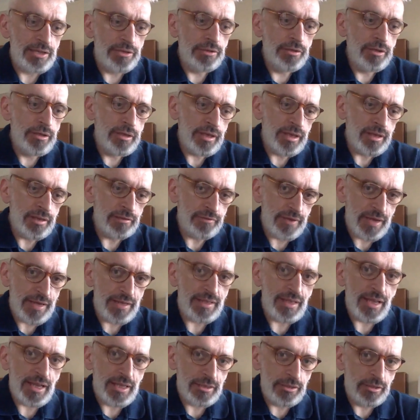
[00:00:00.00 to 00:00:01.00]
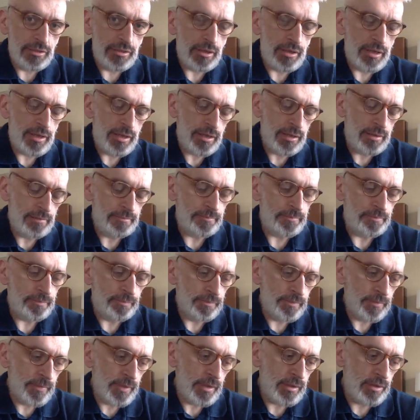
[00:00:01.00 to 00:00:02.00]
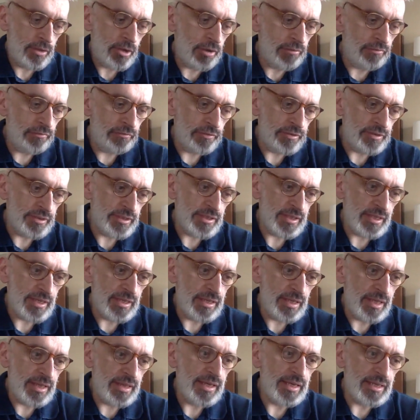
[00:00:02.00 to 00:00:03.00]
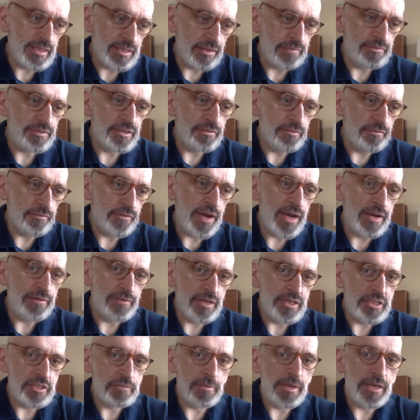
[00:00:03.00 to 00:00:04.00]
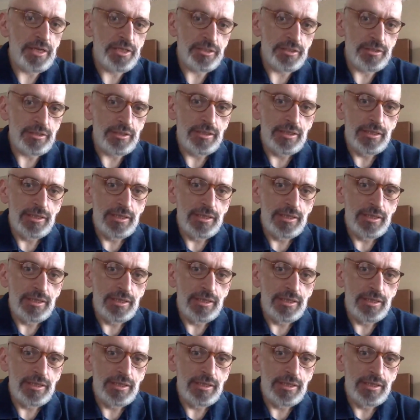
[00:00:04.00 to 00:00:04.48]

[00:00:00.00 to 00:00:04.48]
The annual event, the annual conference, I think is obviously very, very special